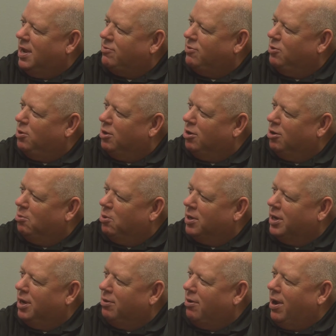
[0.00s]
have to do their
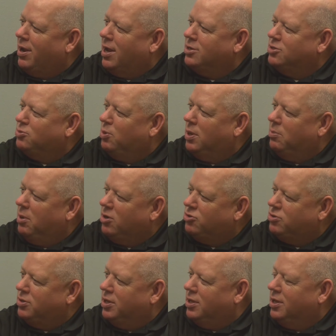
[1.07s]
homework. You're right. I just want to make
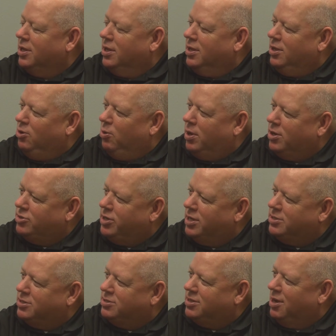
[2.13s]
sure that you had a
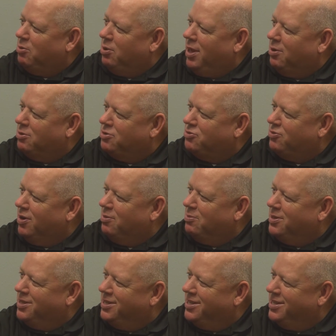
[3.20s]
chance to say where that was from.
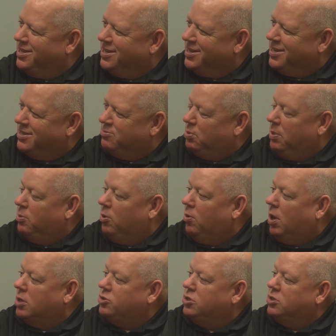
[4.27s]
Because people
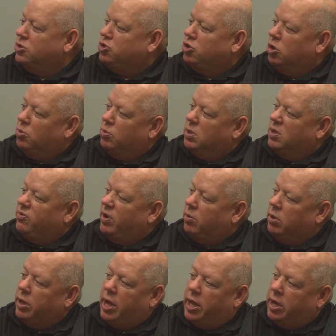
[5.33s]
watching the show wouldn't have
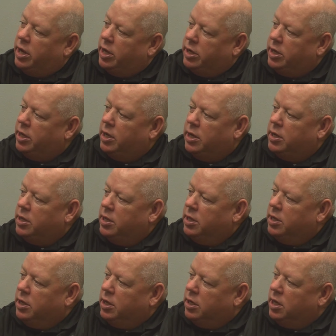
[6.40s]
really had an idea
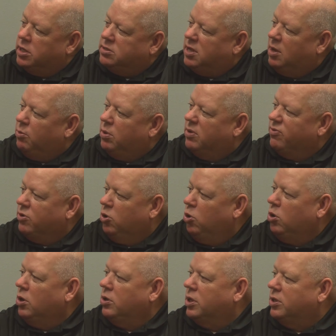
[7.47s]
unless they would have
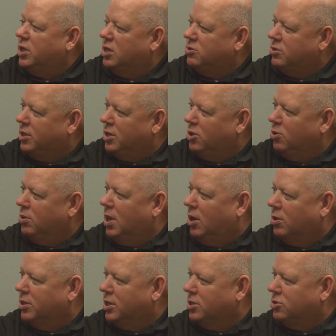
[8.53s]
Googled it. That's what they do
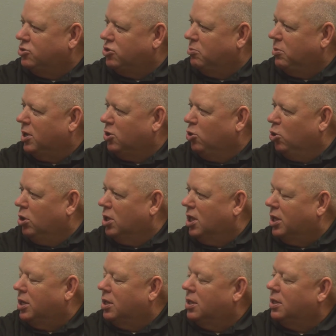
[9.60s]
nowadays, Jim. They Google
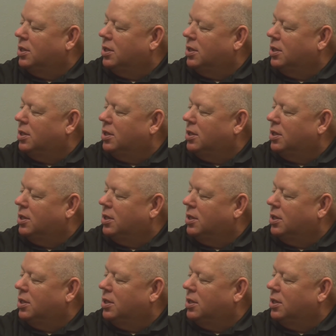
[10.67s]
it.